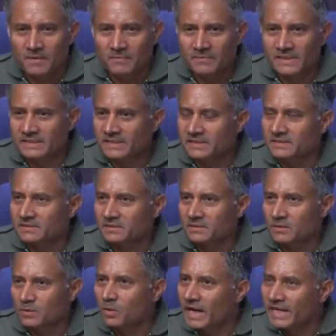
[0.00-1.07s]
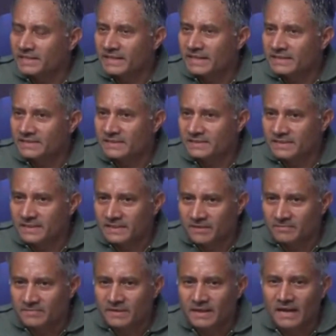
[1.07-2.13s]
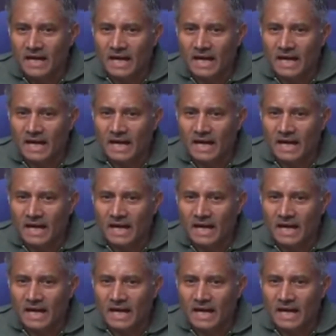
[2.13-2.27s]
which is quite insensitive,